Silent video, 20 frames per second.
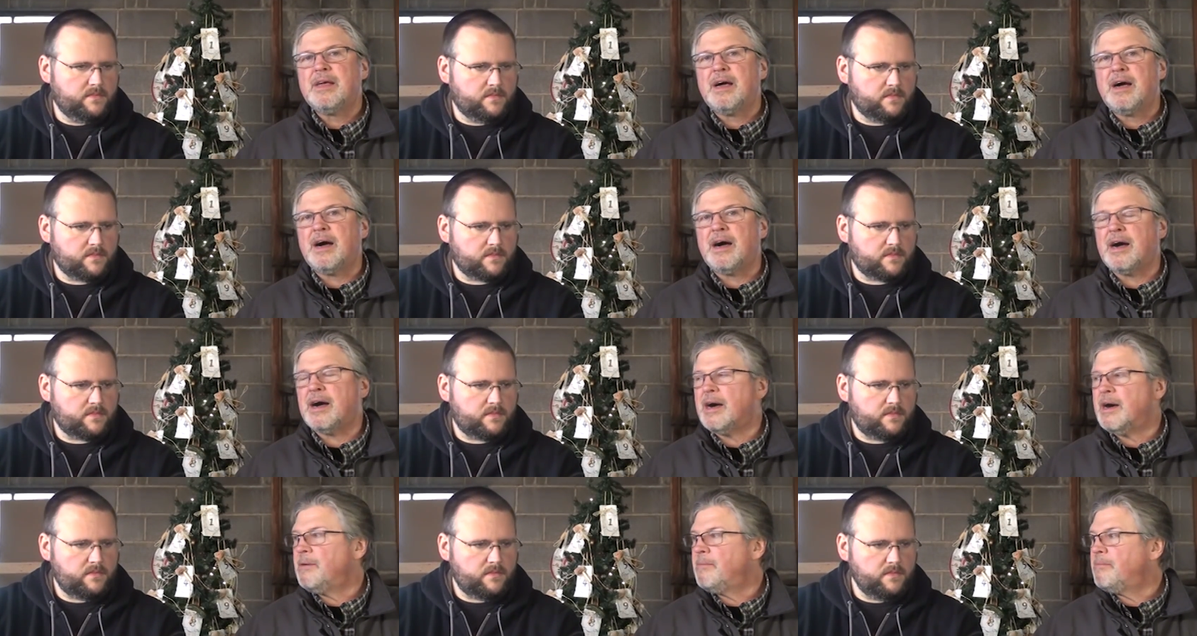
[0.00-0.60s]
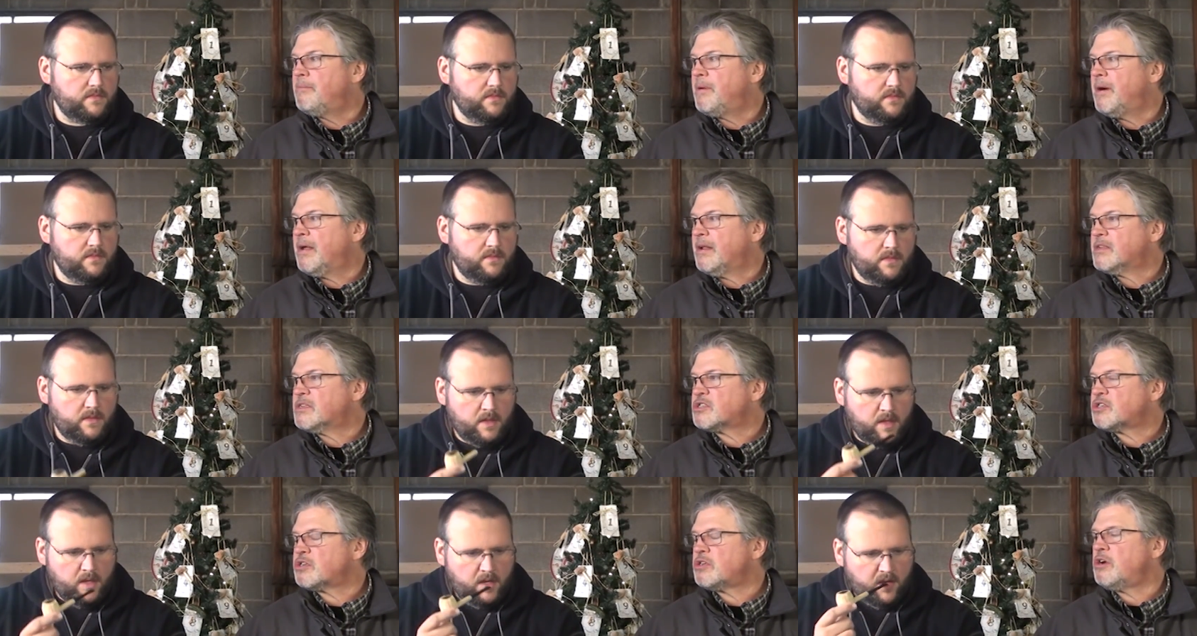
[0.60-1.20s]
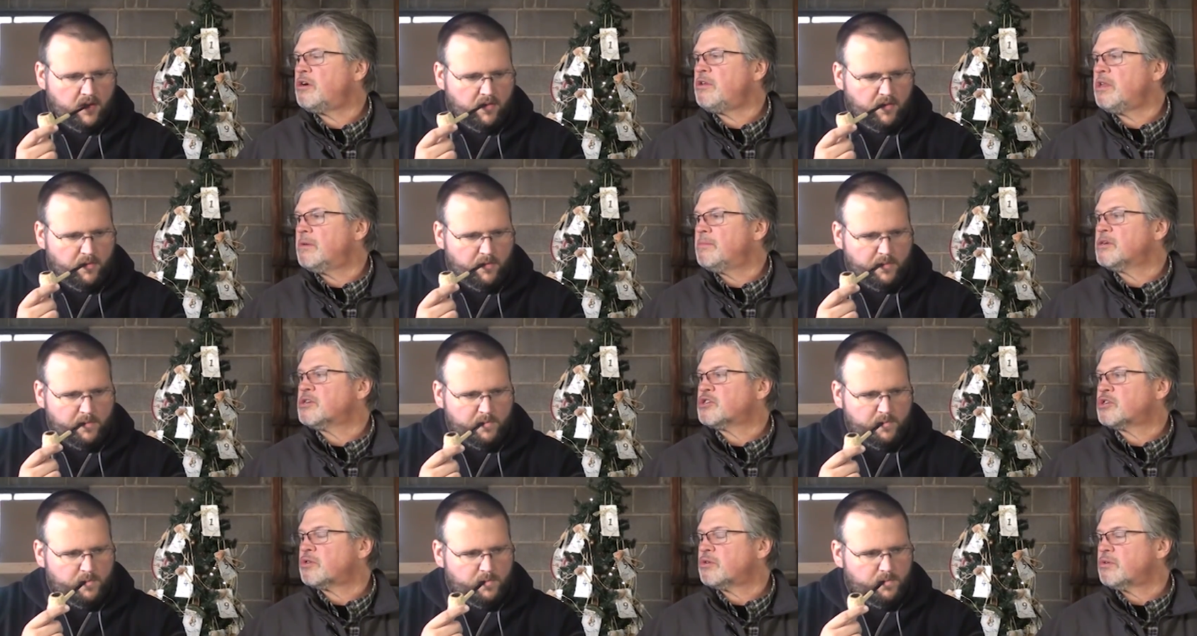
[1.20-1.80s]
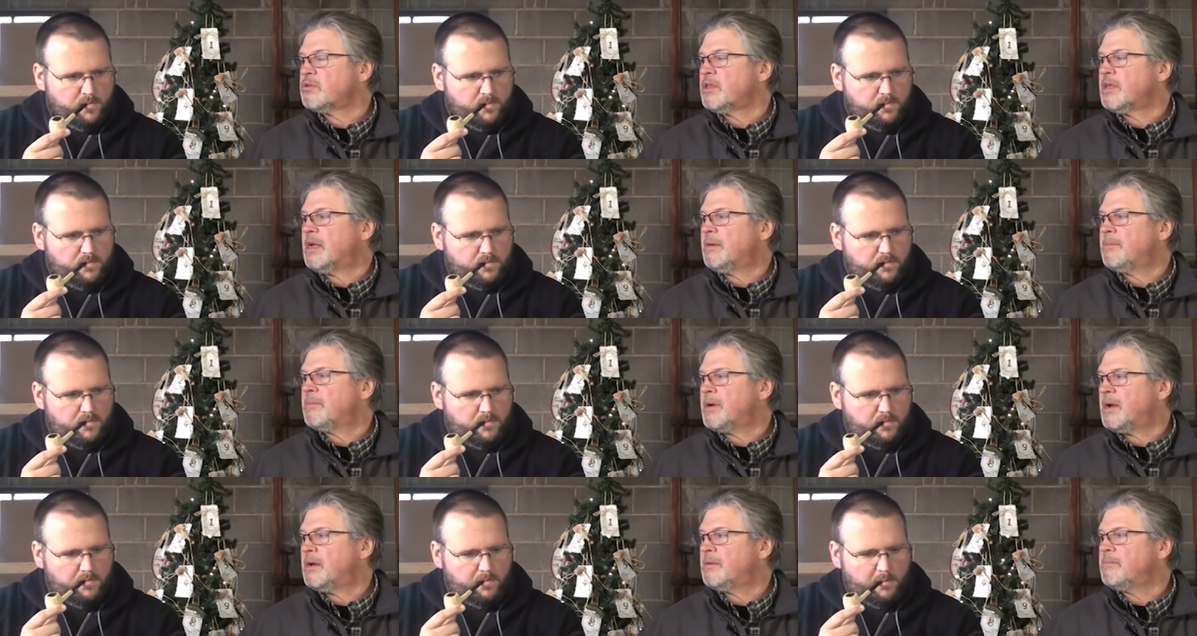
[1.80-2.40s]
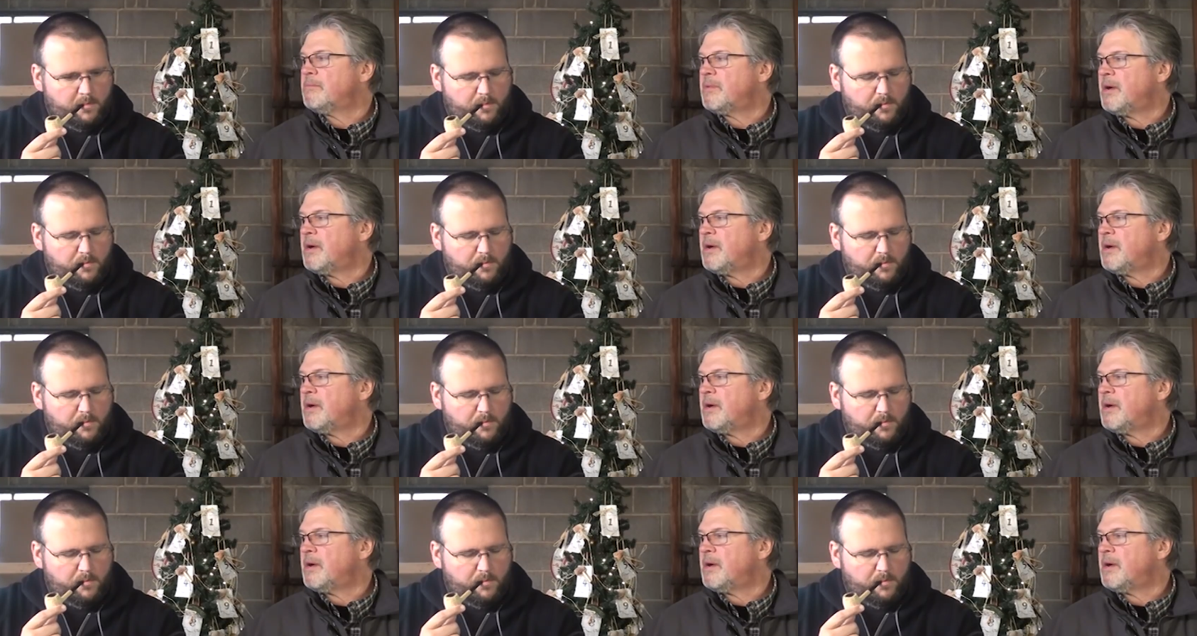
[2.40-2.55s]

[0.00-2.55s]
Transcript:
Speaker 1: Um, but slowly but surely, I'm, I'm,